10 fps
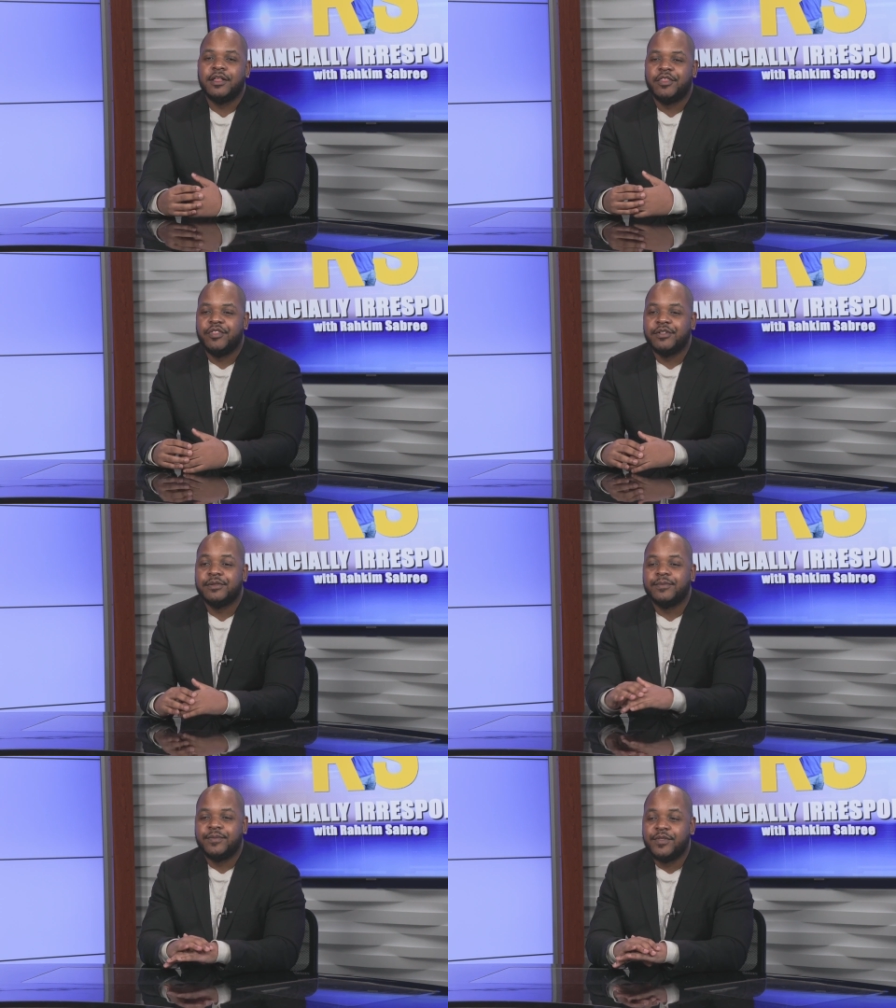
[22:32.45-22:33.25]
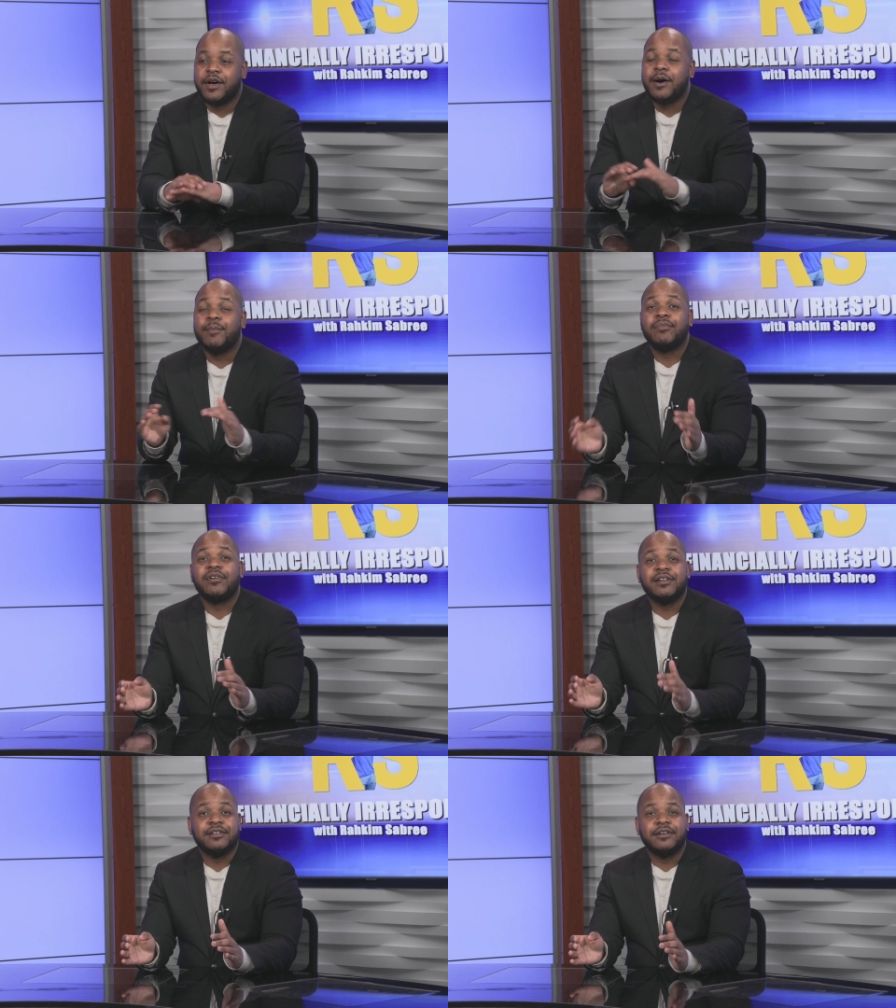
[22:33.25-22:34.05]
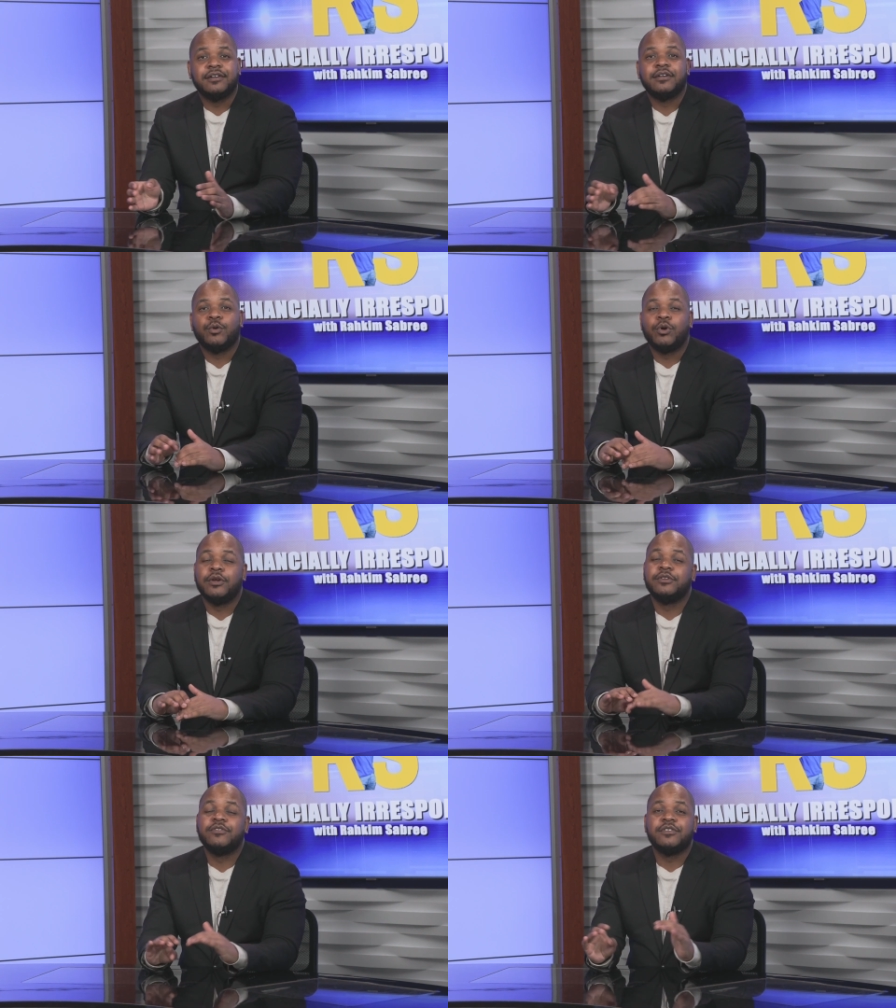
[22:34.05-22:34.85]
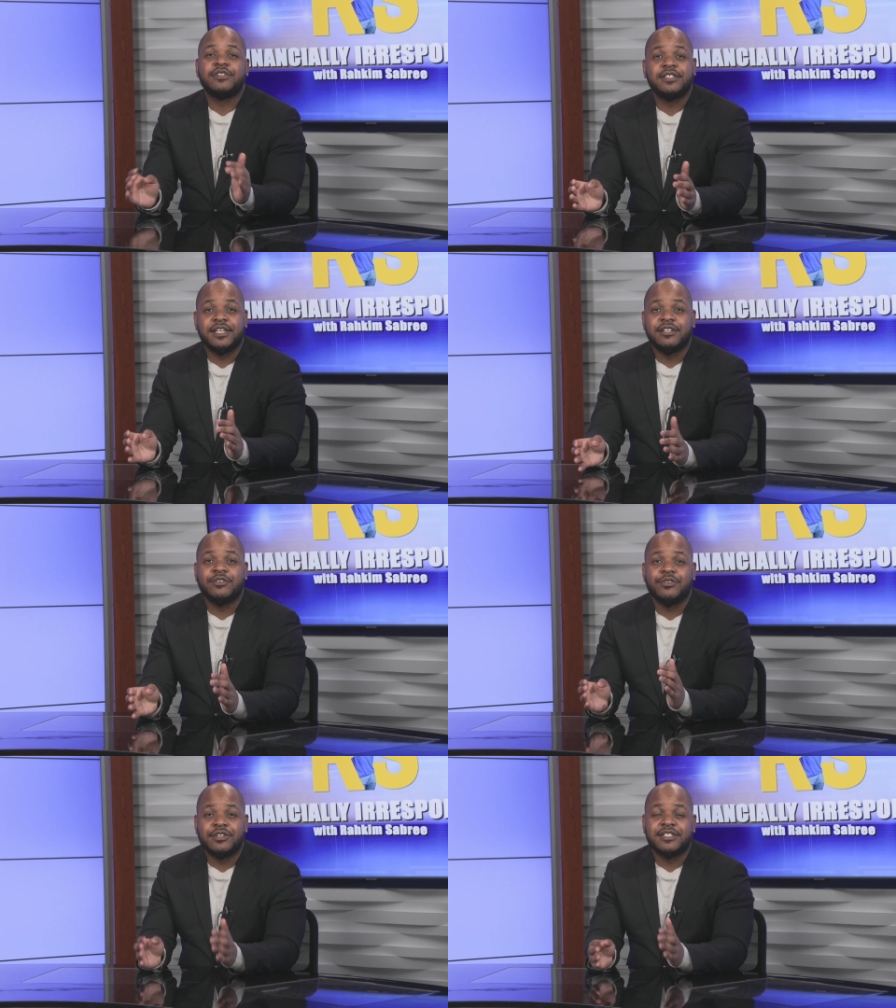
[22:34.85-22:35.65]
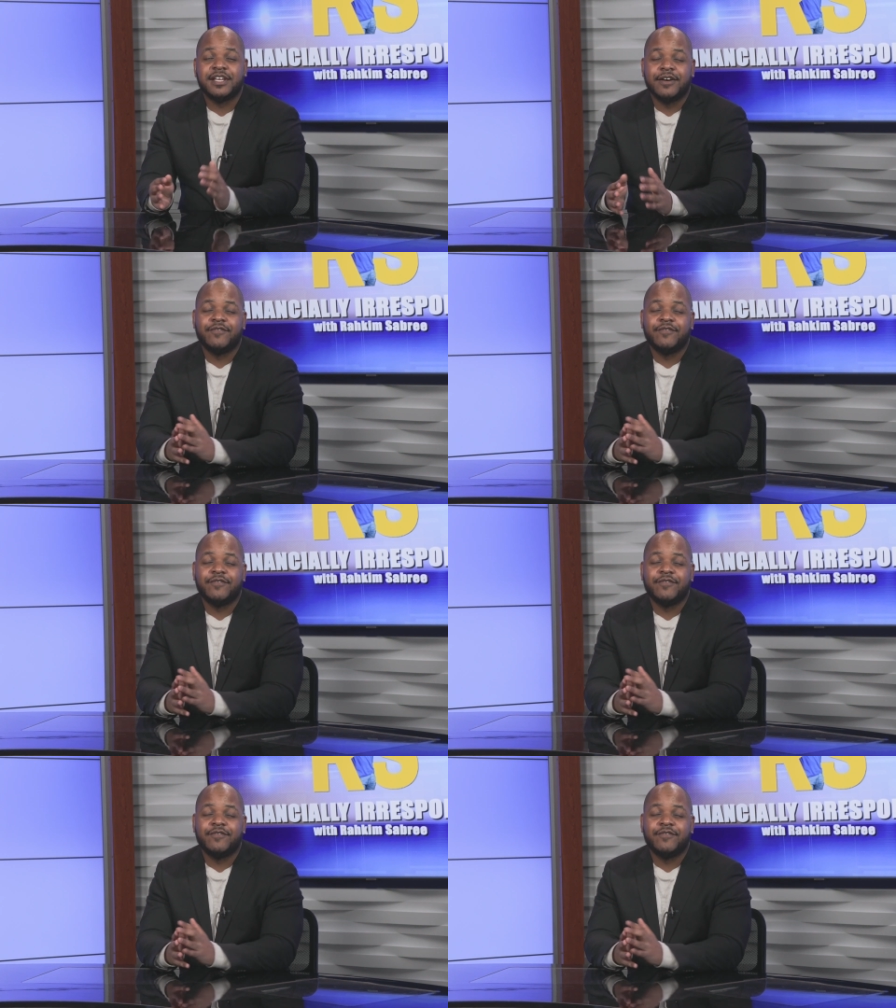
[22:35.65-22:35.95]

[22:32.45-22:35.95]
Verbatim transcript: the umbrella or under the standards set